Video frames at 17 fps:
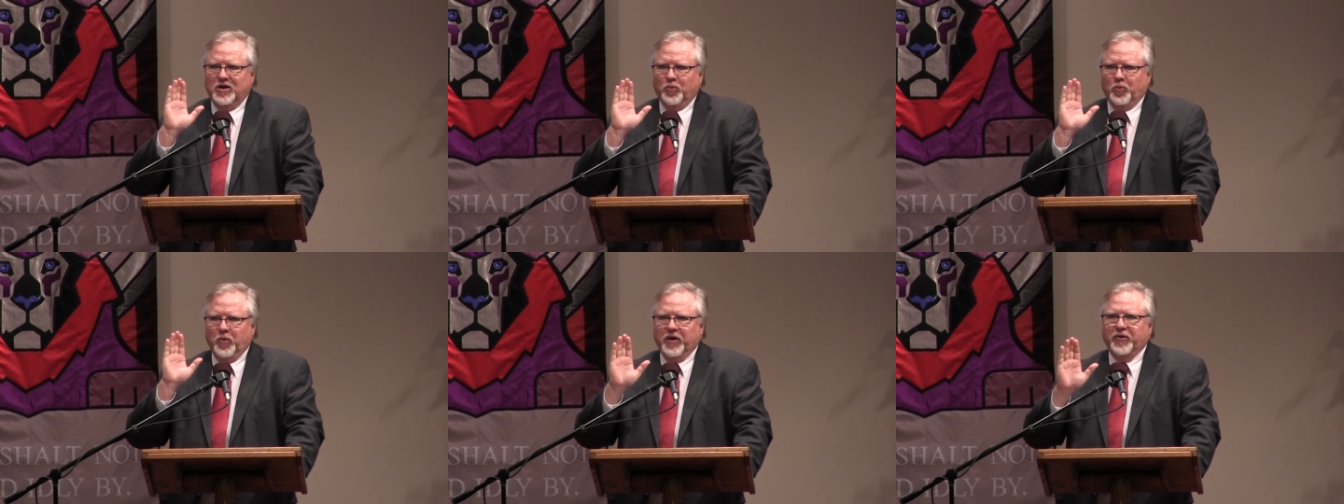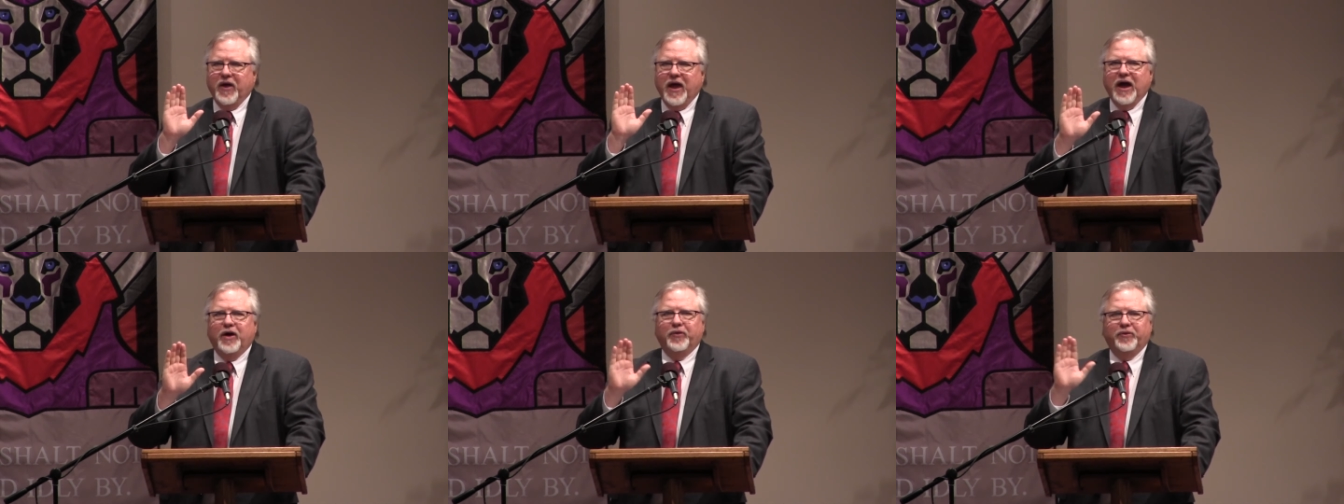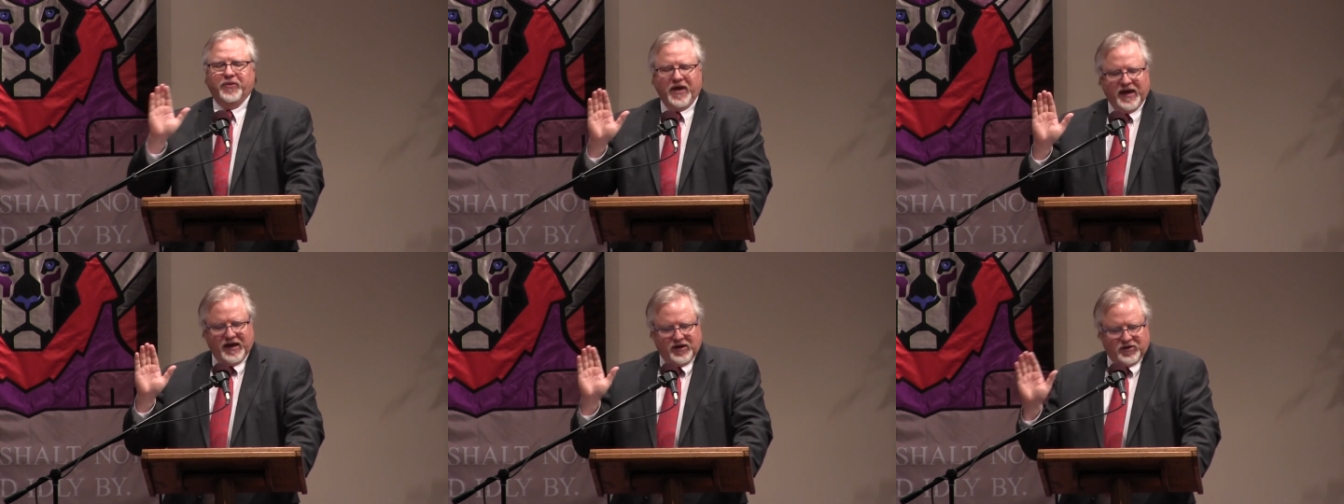with how
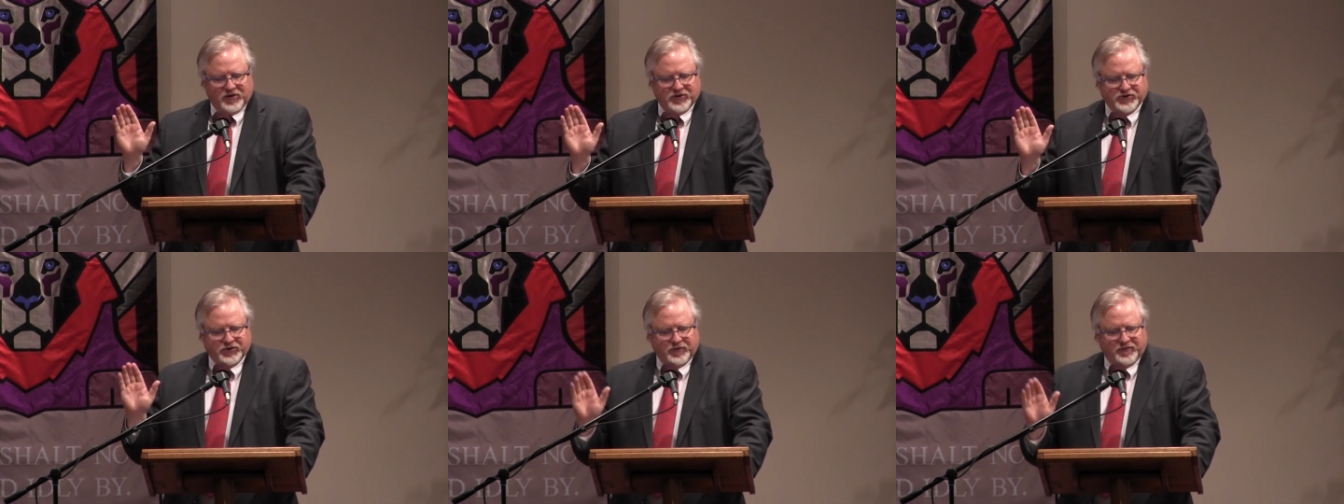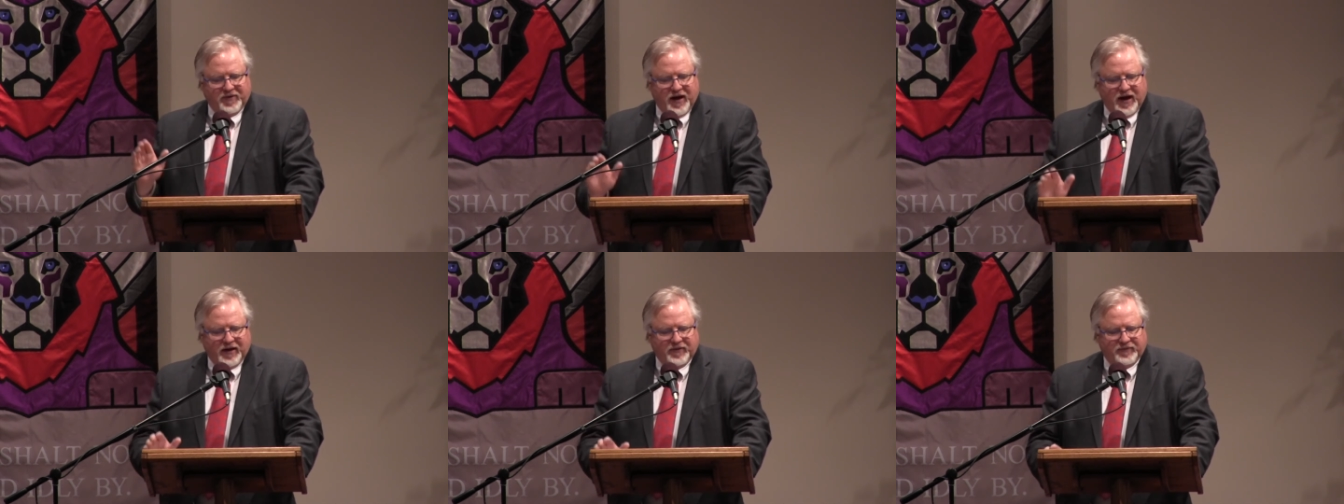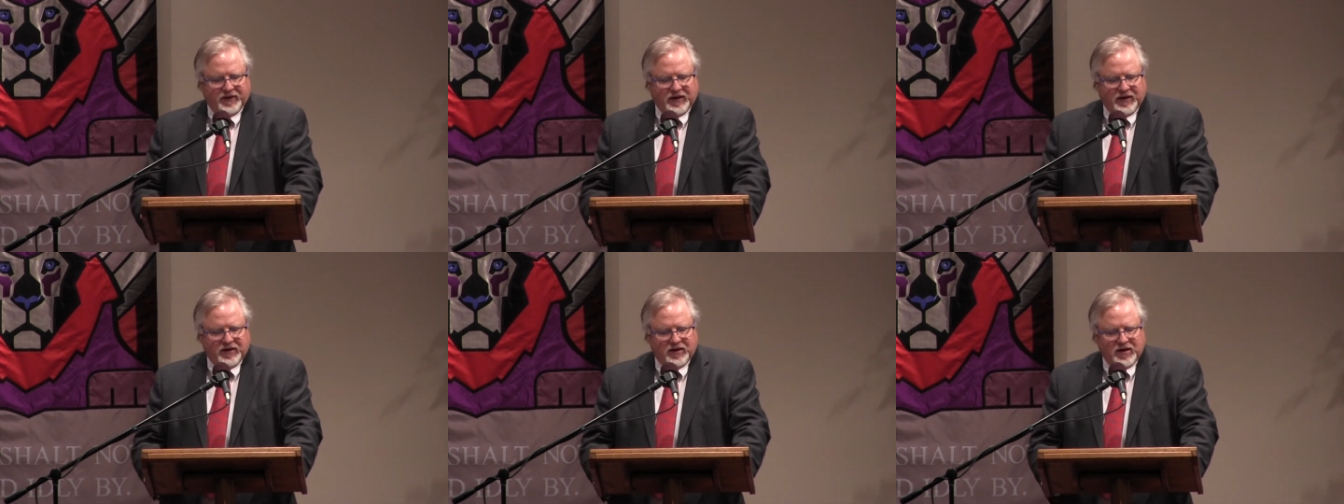they are
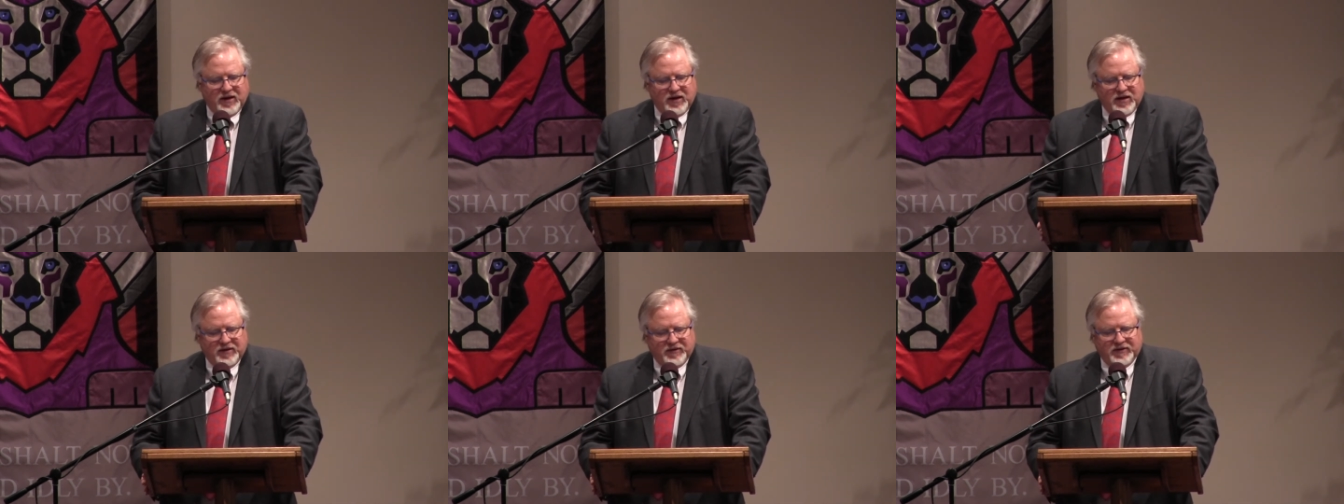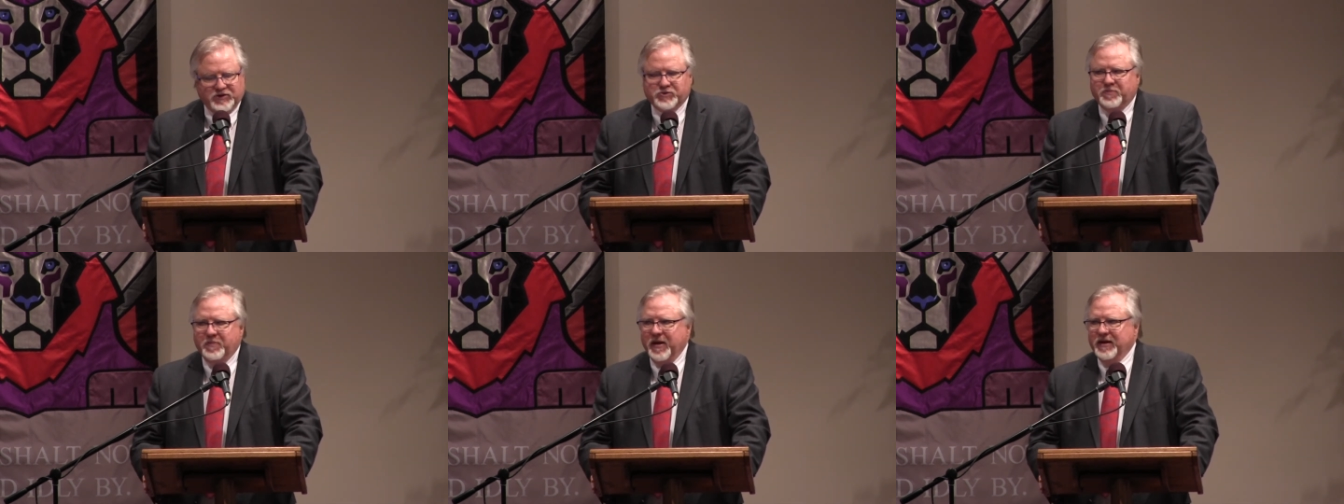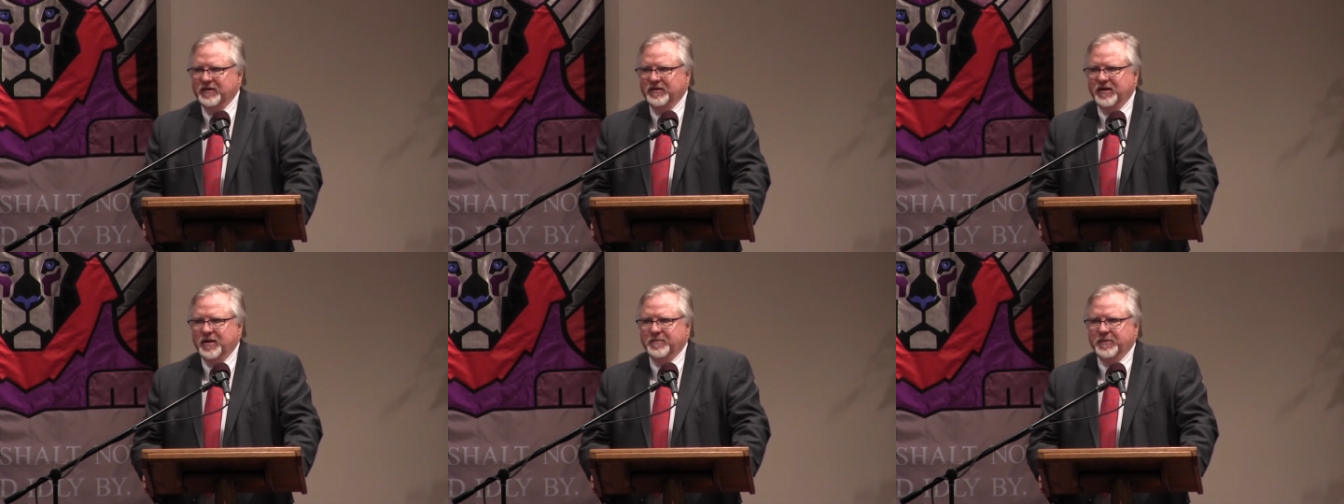surviving this
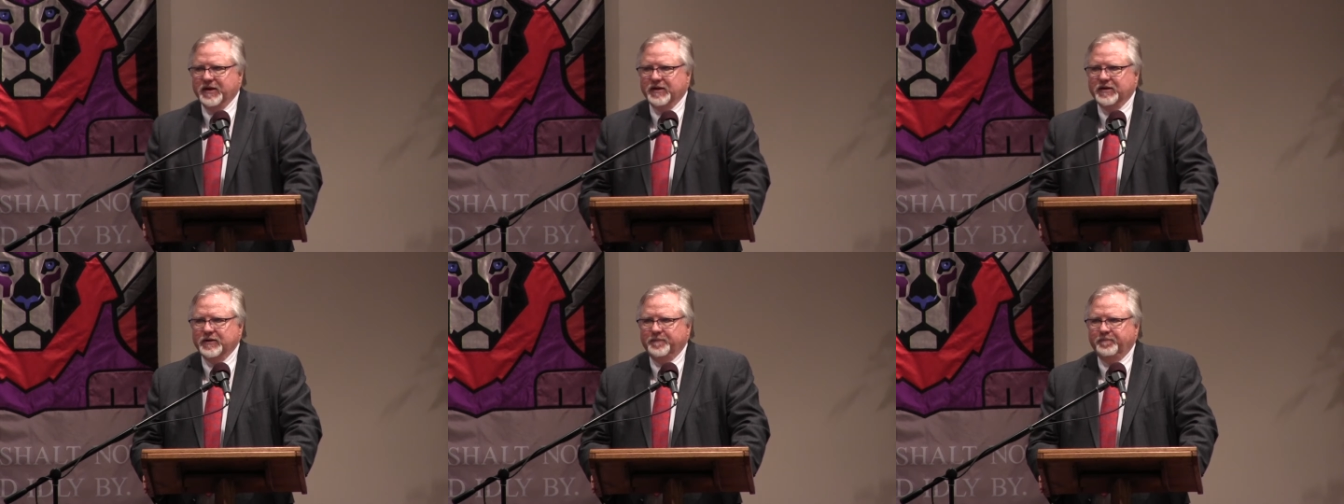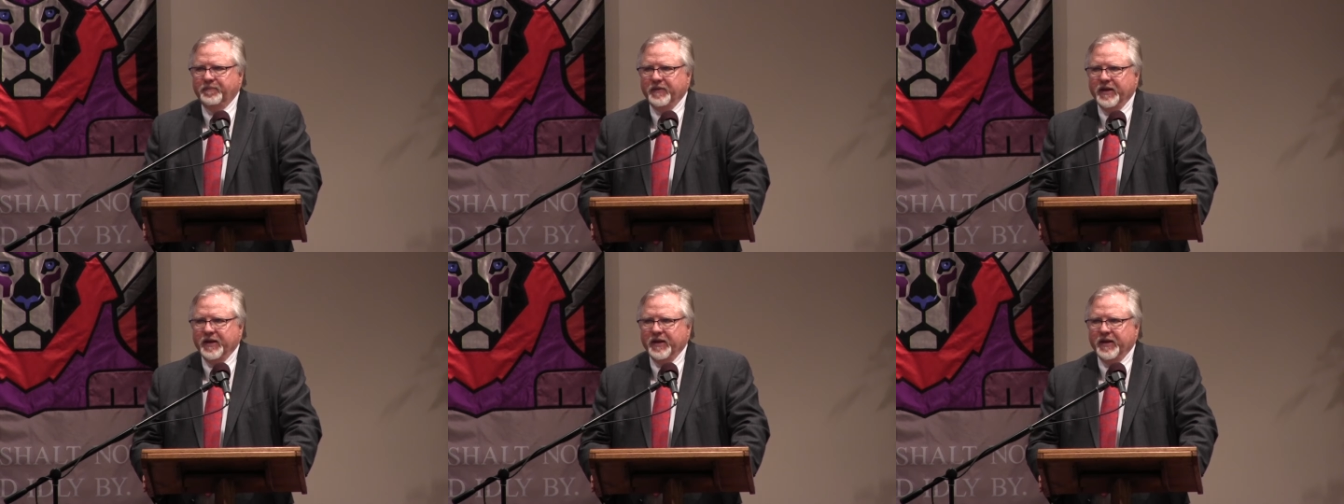pandemic.